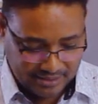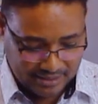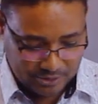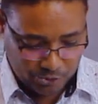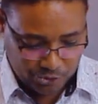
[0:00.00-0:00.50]

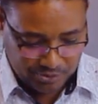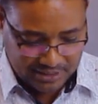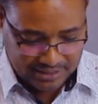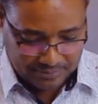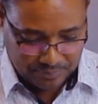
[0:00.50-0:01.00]
It was
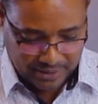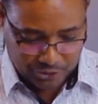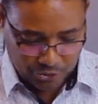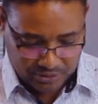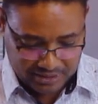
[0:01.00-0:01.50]
written by
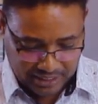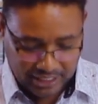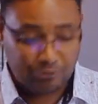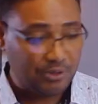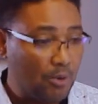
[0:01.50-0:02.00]
Dr.
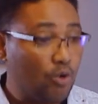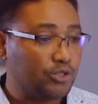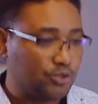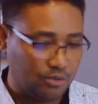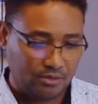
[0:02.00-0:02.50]
Henry
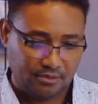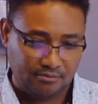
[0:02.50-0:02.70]
Morrison.